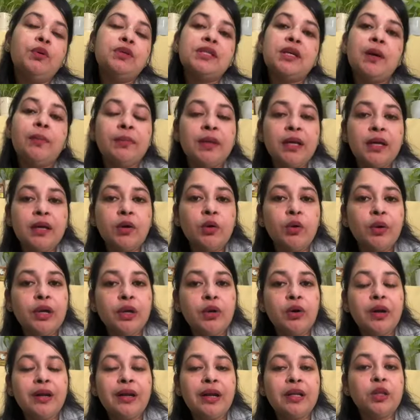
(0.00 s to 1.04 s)
there was something
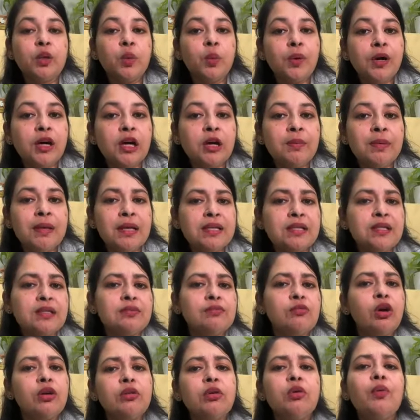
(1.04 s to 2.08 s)
going on at the workplace,
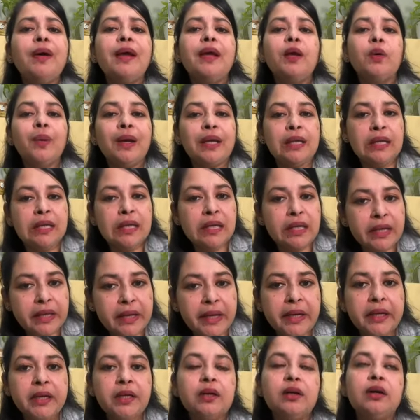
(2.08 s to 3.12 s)
not going very
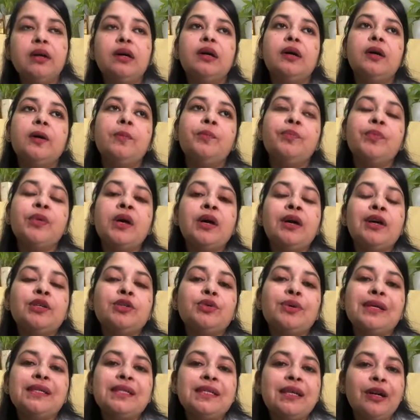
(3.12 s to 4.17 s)
great.
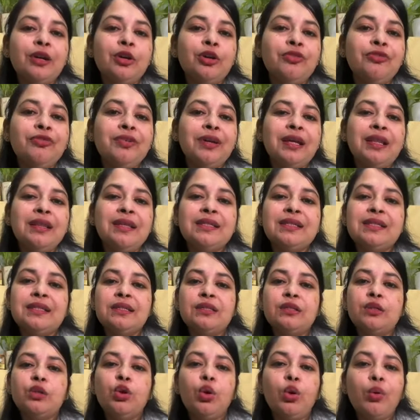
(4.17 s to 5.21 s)
So he started to feel this
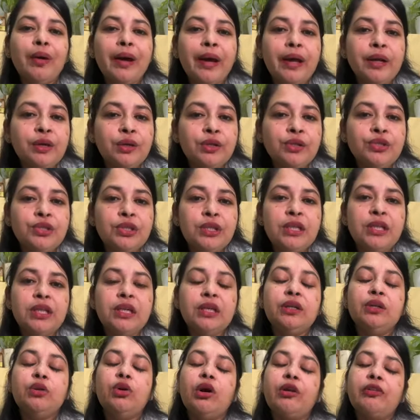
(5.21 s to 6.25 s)
low
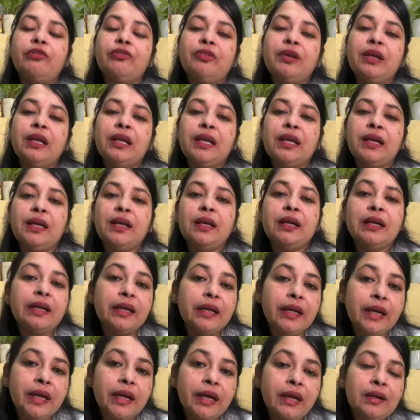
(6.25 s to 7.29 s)
energy, not feeling
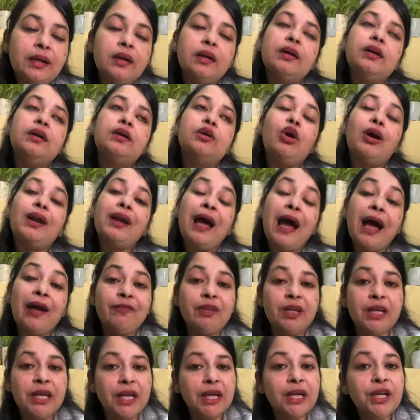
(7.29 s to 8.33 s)
great, not
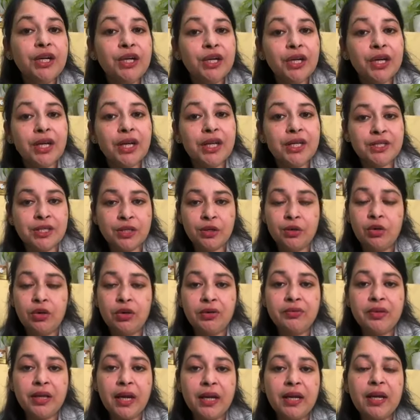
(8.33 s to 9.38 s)
having interest and all
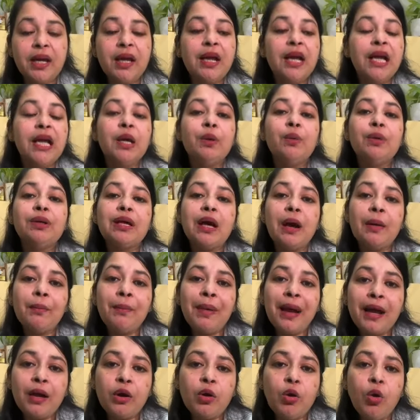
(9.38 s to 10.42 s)
of that. He would come
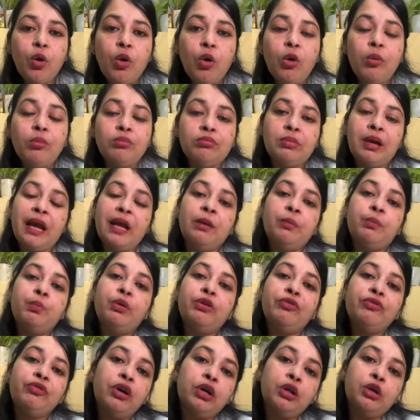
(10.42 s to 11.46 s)
back home and
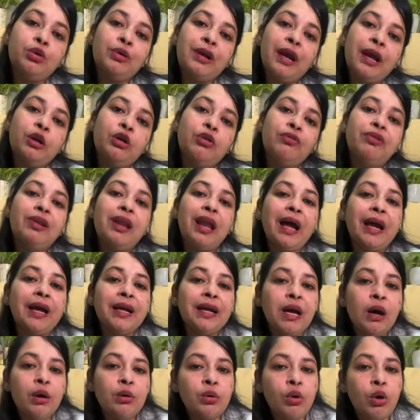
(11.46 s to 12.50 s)
prefer to kind of lie
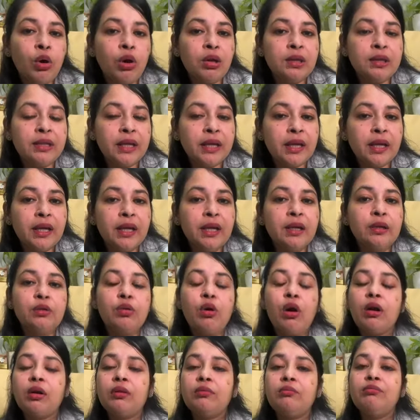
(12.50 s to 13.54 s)
down all day,
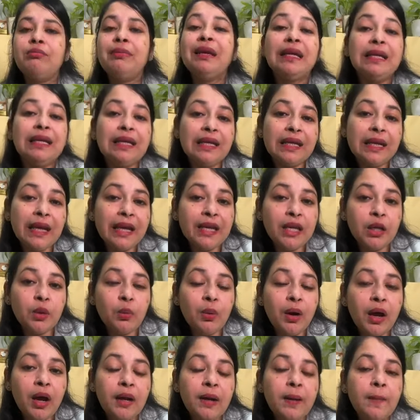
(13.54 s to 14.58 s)
not meeting
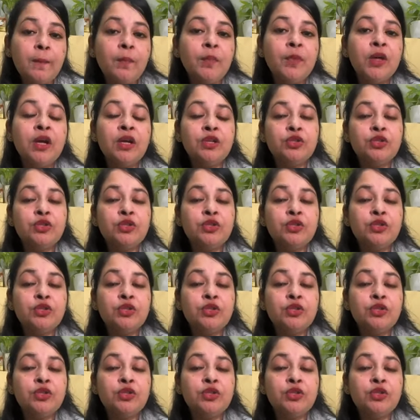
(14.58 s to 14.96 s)
anyone.